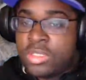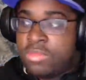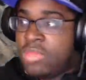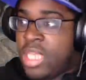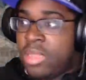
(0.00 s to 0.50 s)

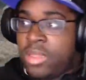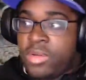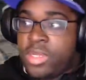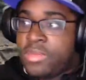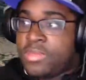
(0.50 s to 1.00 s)
download
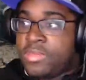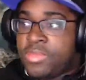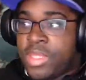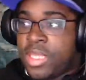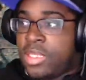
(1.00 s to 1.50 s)
it,
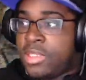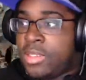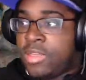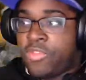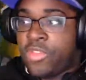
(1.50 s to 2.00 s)
play it to
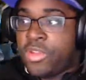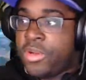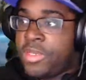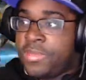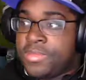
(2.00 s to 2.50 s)
level
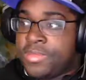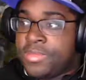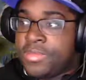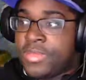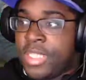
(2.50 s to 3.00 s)
30,
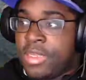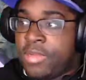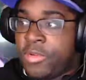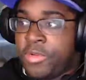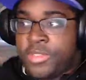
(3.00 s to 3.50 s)
and of
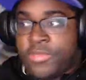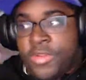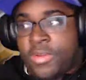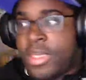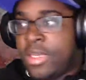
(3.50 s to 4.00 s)
course, if you
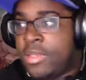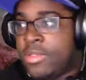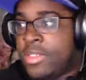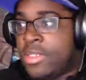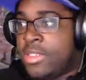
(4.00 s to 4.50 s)
don't like it, you
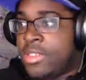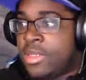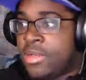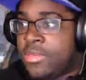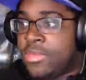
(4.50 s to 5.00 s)
can uninstall.
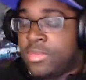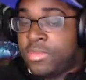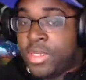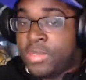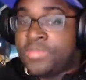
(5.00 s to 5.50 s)

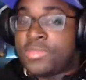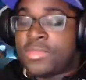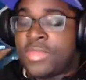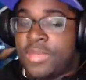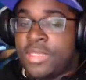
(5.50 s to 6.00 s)
But
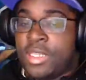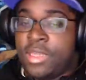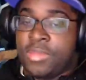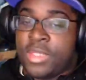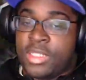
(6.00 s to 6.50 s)
I'm saying
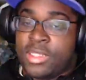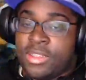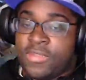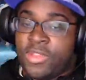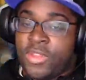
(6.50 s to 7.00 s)
play to
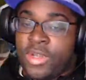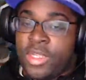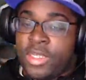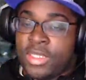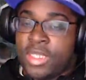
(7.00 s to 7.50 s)
level 30
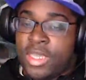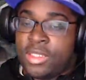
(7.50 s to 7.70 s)
because that's